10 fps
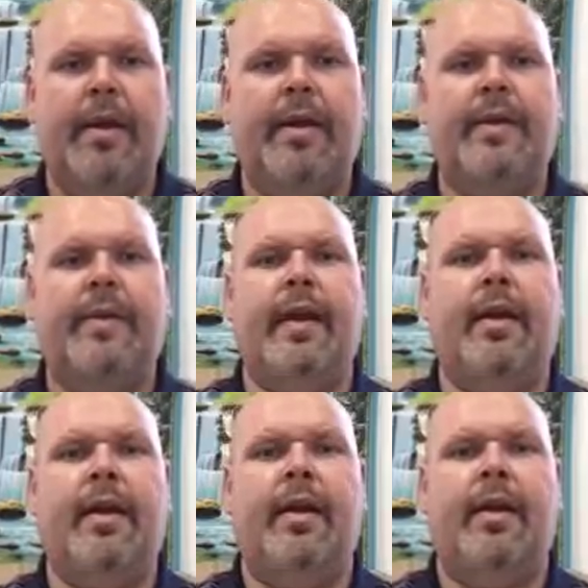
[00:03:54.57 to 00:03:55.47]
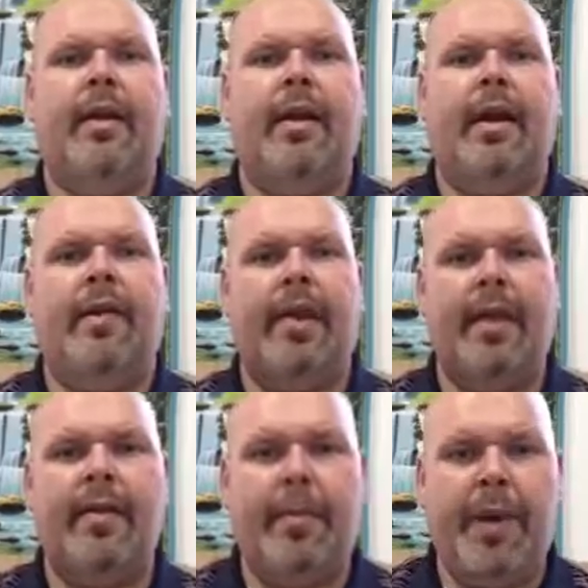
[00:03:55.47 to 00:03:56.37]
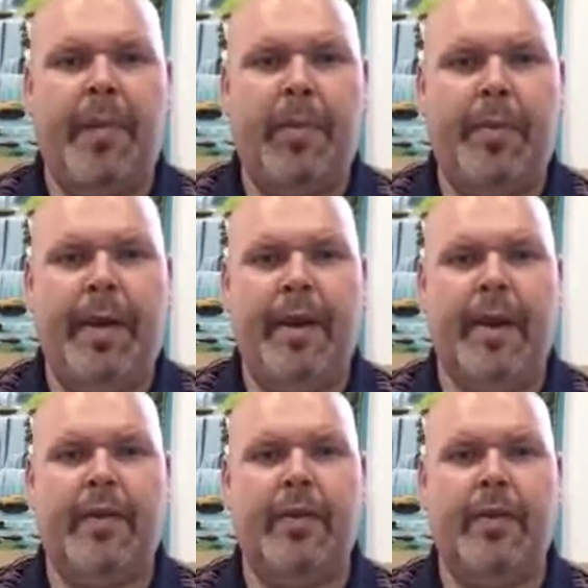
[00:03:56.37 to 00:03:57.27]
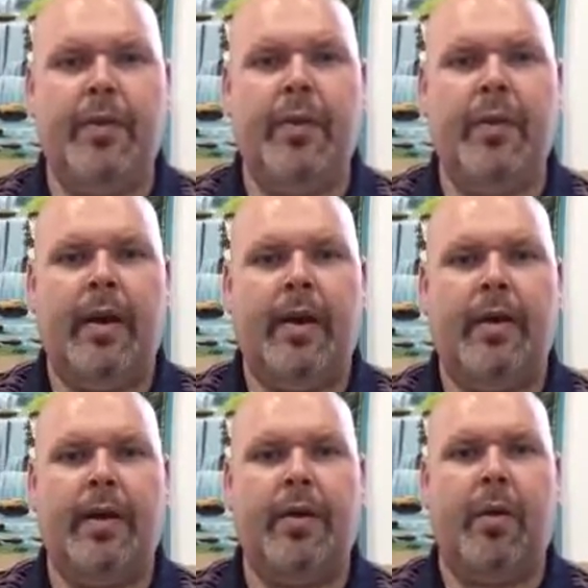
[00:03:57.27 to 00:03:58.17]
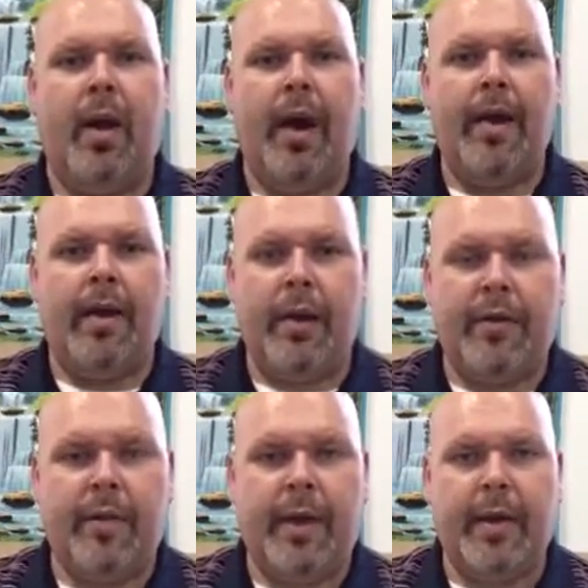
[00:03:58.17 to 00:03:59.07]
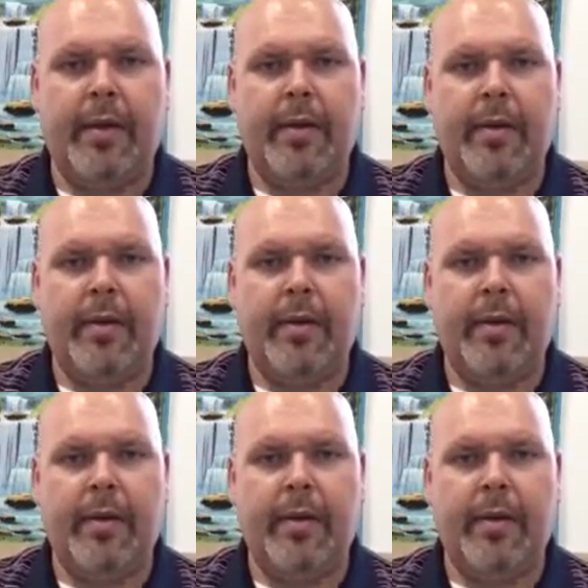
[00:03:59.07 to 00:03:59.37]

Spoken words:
He said, "And then the people begin to inquire of me,